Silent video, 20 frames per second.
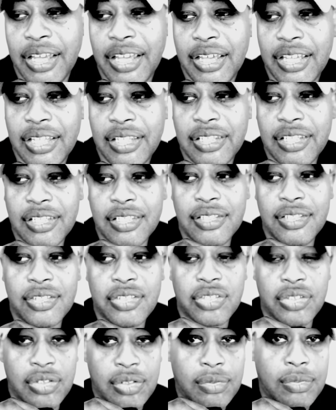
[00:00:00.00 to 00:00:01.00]
And in
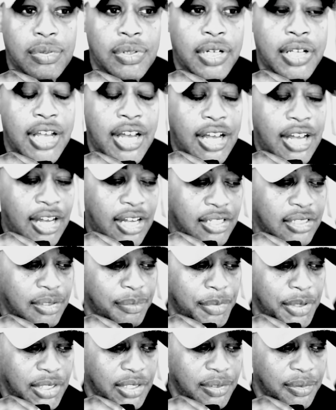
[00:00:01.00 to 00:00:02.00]
this new
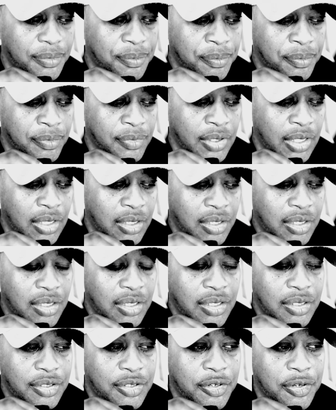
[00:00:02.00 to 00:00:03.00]
economy,
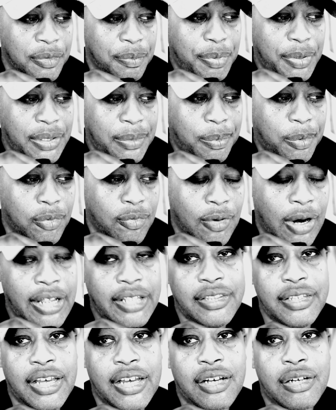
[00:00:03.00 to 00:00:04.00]
there are people
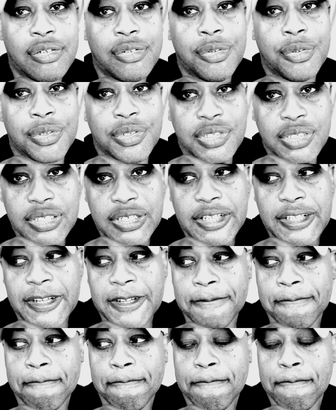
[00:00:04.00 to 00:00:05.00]
right now who are
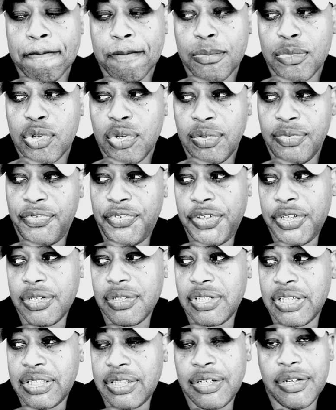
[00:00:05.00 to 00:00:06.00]
sitting who
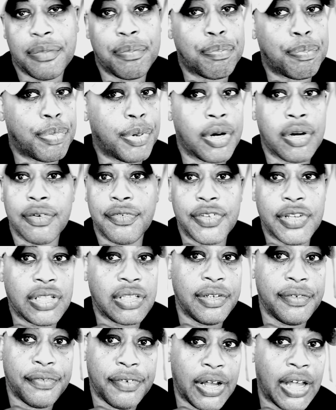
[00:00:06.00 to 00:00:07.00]
feel that they're
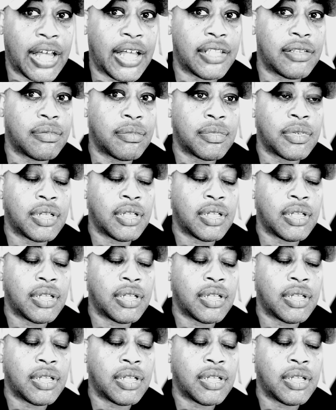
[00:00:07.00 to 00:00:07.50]
perfectly fine.